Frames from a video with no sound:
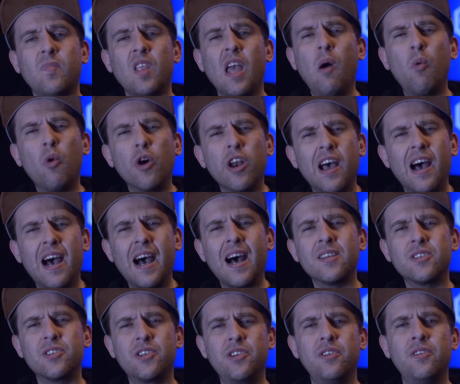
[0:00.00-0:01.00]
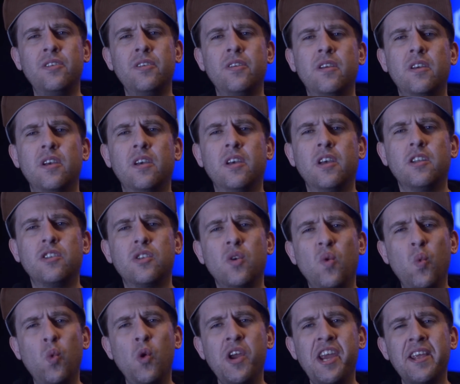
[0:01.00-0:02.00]
I want to ask you to
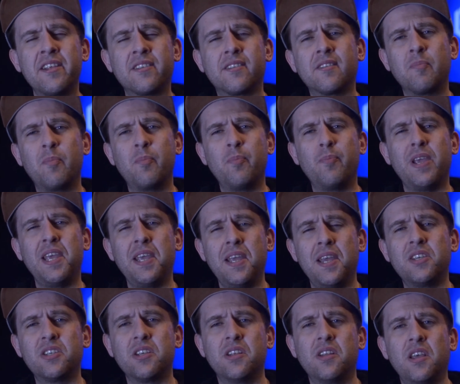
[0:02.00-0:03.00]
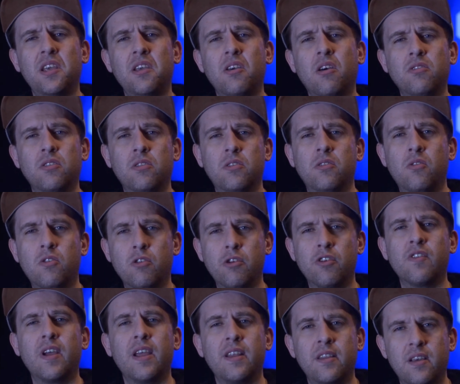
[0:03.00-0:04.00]
wait patiently on the Lord
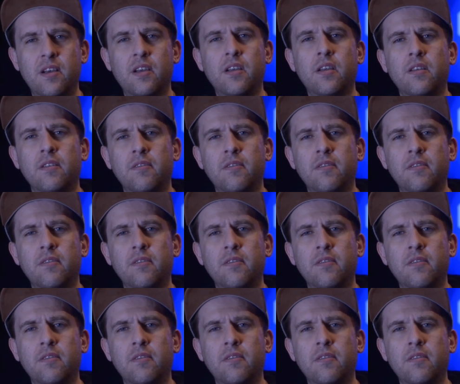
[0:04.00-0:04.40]
right now.